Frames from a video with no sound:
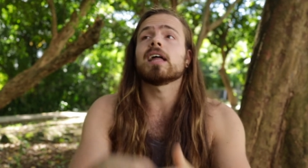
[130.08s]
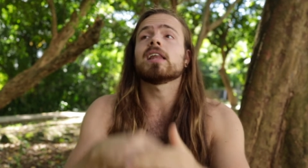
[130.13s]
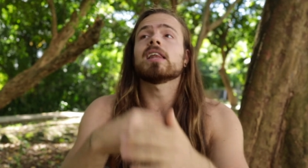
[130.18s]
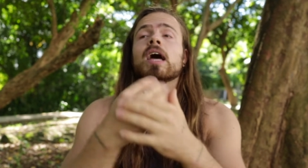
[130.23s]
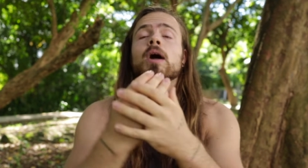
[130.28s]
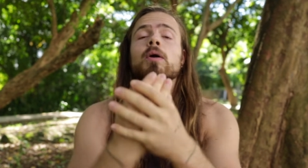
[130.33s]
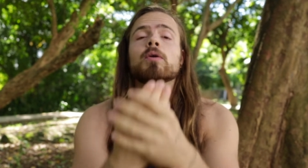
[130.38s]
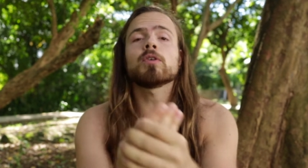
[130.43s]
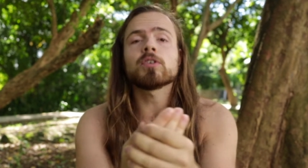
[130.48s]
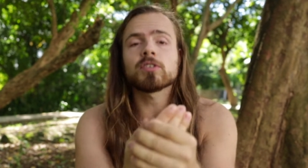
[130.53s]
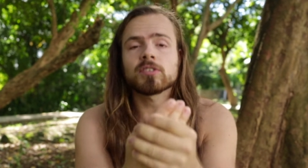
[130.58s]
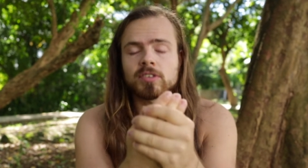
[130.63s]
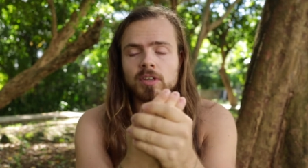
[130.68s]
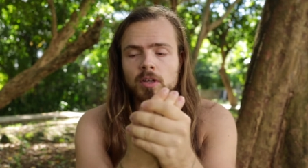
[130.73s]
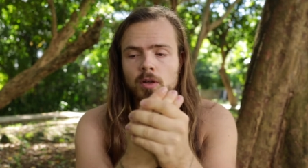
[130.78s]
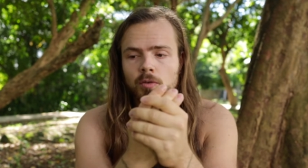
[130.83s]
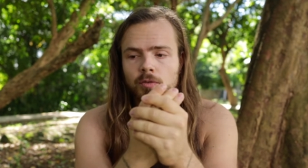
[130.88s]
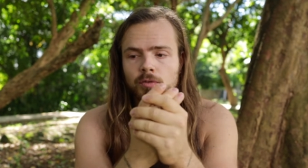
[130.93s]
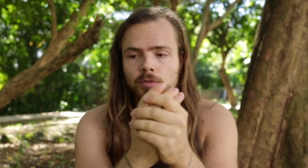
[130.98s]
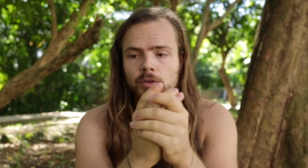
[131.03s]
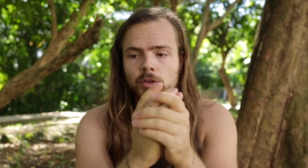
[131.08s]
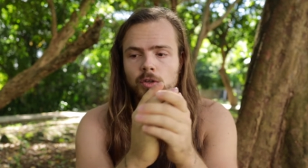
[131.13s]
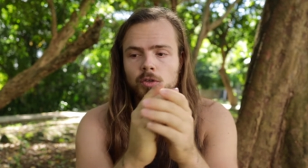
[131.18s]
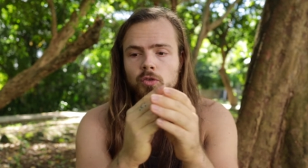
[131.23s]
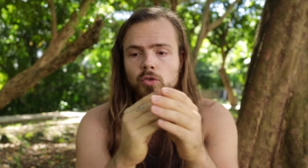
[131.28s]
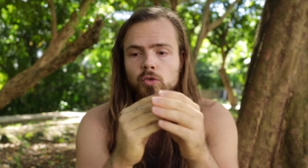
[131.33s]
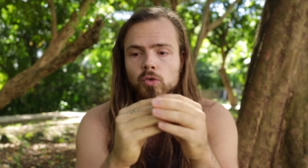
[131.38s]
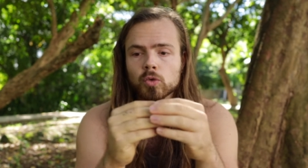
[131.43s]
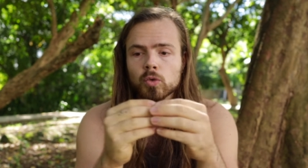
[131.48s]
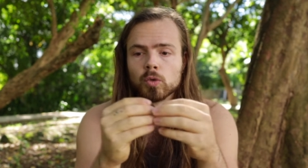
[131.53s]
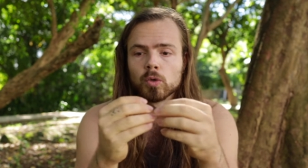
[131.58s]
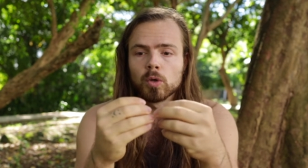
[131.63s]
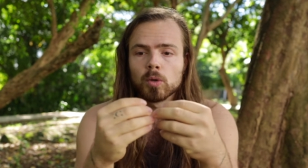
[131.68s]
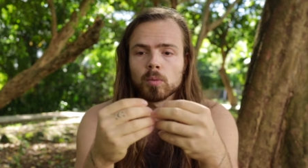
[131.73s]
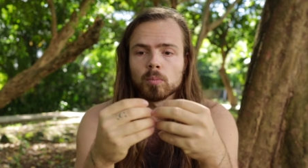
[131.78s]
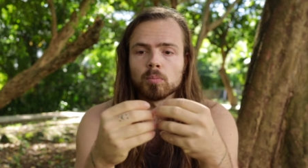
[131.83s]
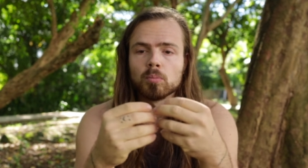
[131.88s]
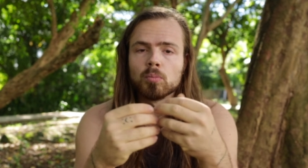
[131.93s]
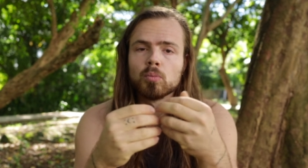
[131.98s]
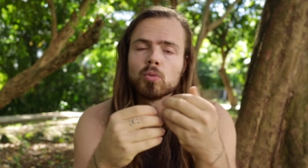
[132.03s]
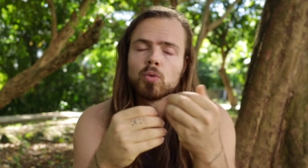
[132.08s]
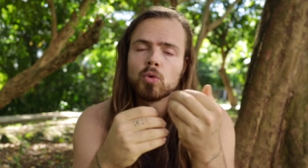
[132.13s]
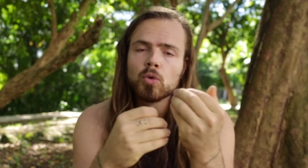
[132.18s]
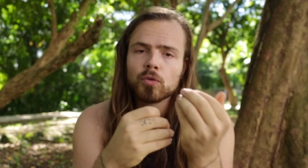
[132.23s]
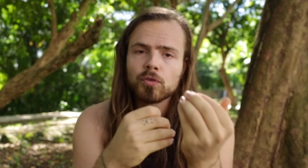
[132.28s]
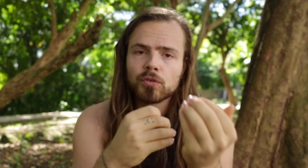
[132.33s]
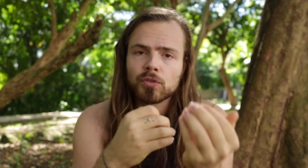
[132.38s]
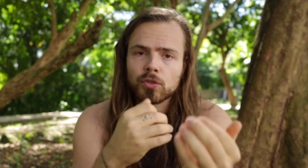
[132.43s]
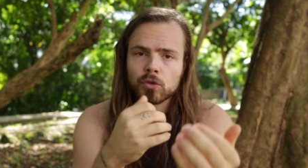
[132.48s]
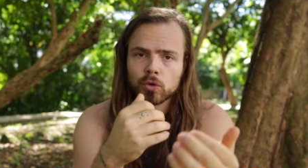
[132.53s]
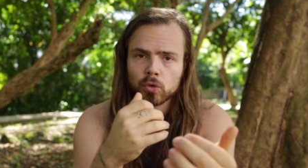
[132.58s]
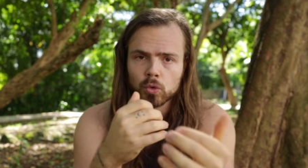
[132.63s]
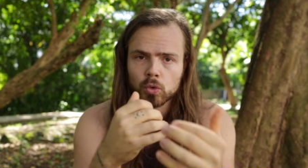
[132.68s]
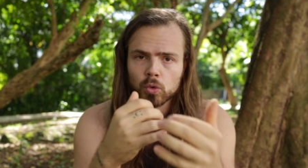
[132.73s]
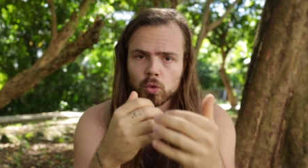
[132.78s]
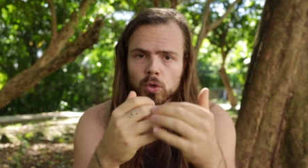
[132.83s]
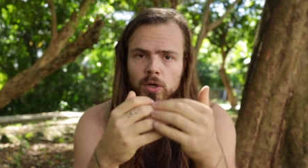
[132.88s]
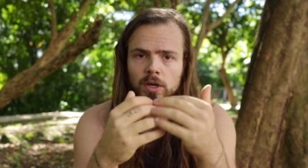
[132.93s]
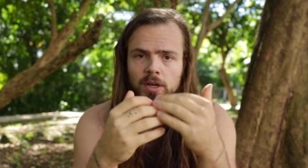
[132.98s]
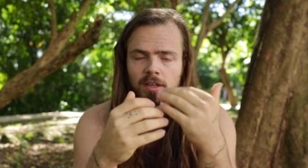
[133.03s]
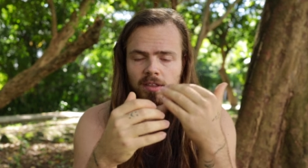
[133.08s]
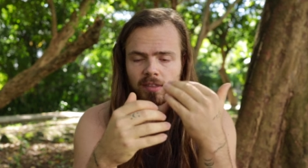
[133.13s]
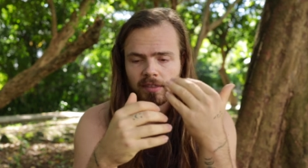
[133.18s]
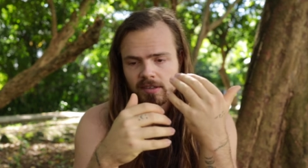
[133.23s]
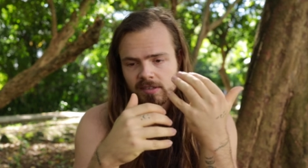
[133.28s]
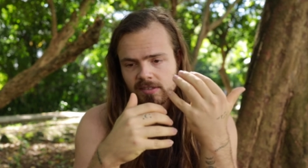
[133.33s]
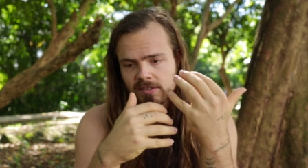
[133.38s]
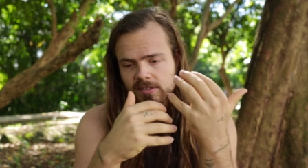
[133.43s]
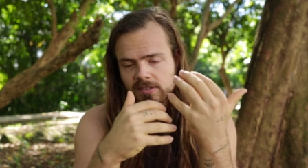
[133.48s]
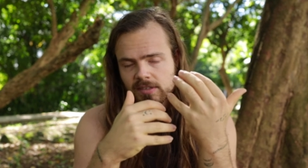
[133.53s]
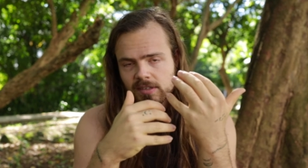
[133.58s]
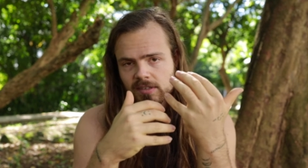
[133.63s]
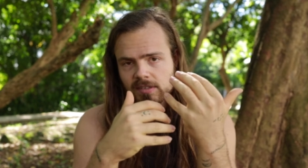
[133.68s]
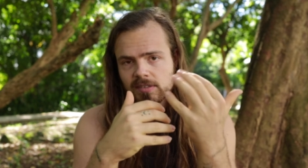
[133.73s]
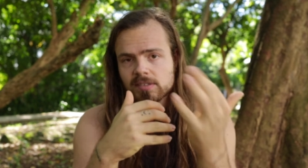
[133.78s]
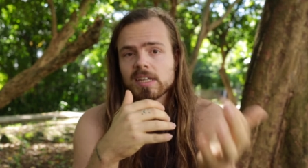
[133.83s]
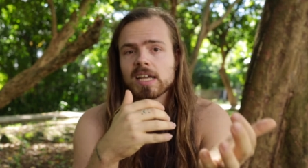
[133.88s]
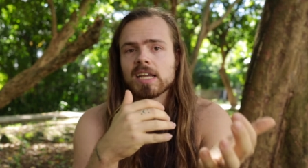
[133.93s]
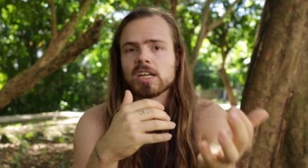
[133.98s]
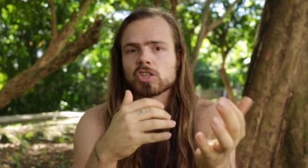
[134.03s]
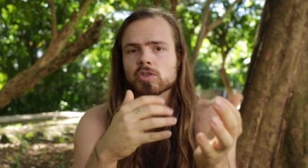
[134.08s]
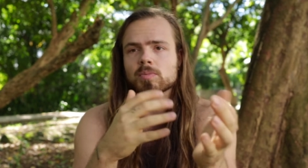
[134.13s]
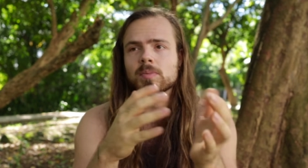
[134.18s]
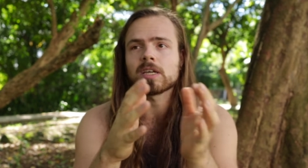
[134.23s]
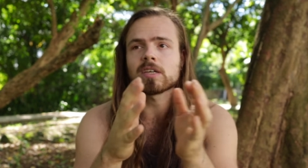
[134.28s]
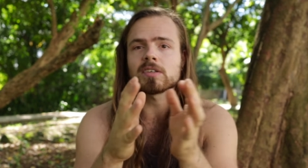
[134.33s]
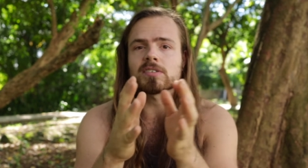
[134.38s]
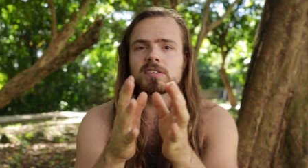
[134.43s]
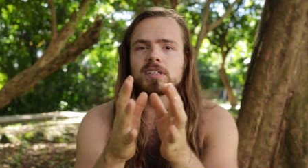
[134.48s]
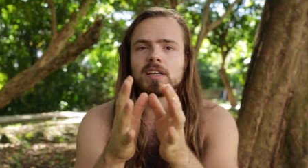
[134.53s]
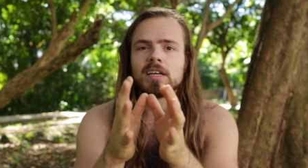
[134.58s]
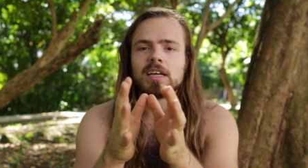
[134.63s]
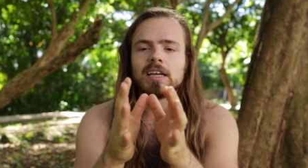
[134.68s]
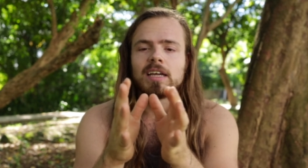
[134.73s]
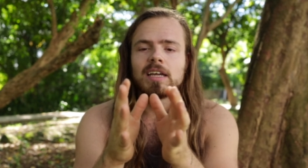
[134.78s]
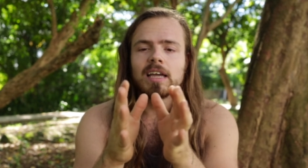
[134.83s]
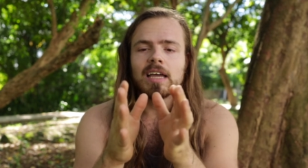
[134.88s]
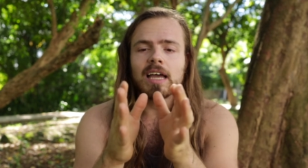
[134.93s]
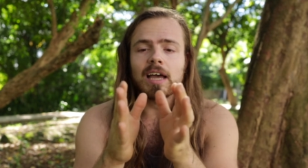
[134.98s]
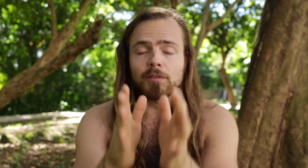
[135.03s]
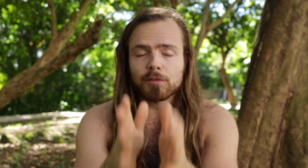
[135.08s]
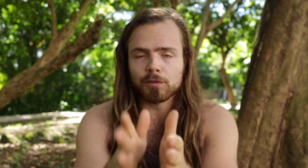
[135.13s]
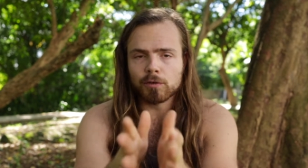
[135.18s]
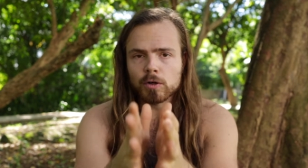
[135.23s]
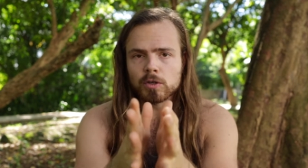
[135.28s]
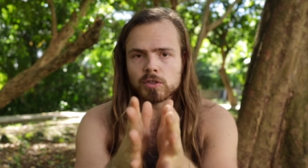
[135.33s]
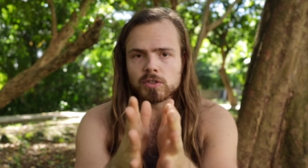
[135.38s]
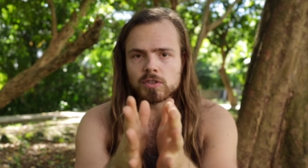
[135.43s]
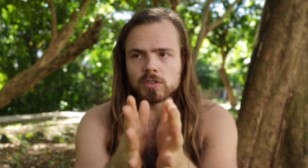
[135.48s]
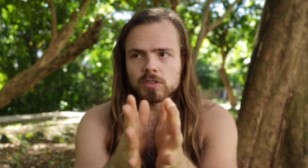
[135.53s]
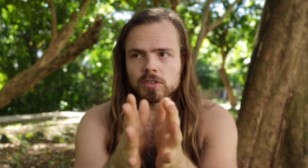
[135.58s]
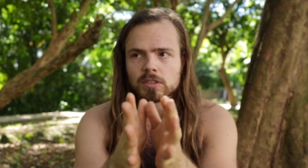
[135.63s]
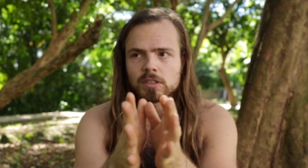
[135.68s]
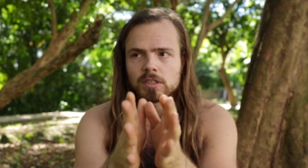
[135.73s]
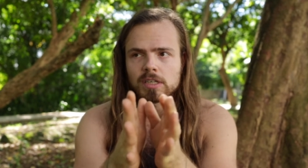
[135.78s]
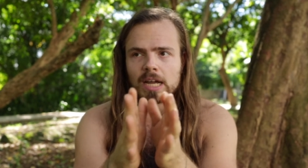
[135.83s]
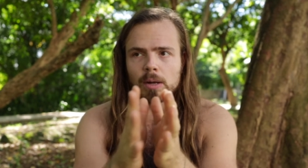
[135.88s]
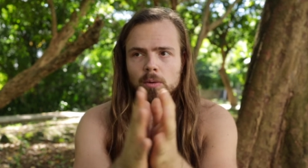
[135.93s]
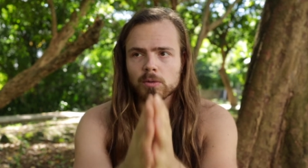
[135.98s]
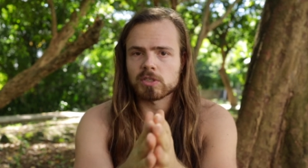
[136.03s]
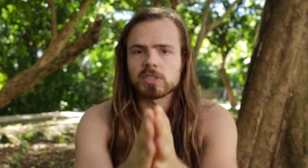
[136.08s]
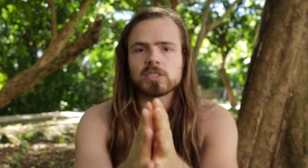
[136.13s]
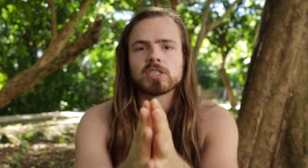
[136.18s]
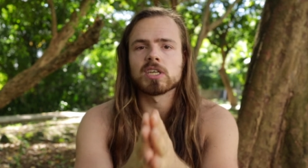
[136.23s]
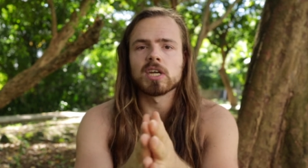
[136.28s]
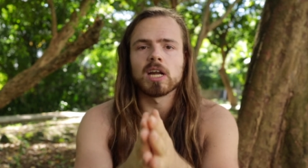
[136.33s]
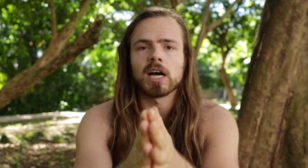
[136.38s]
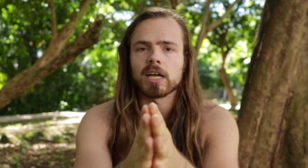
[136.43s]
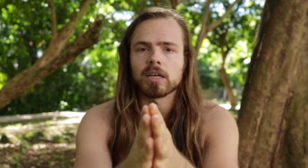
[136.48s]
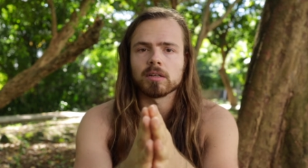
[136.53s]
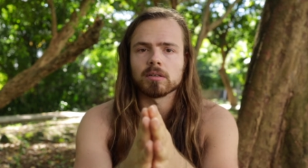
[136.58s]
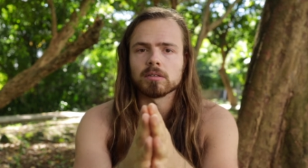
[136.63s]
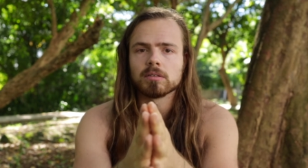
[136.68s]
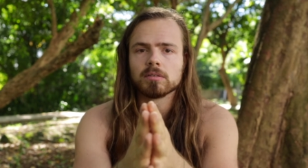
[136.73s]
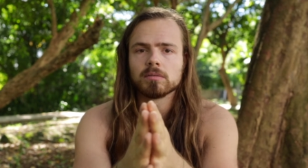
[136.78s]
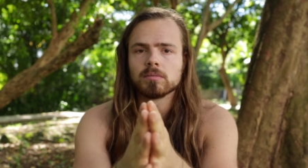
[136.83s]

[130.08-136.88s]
allow yourself to move through this stage because at first I was in denial.